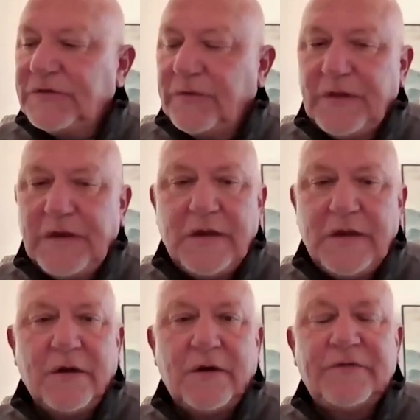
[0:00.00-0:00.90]
over the
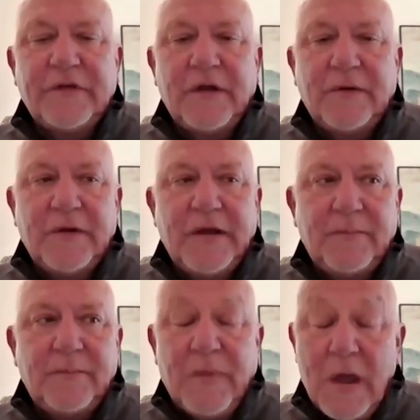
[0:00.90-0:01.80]
years that